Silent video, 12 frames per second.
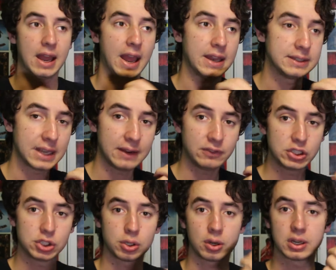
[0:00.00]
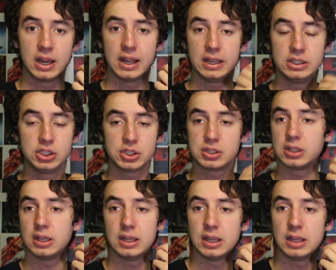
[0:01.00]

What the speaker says: and every shot just,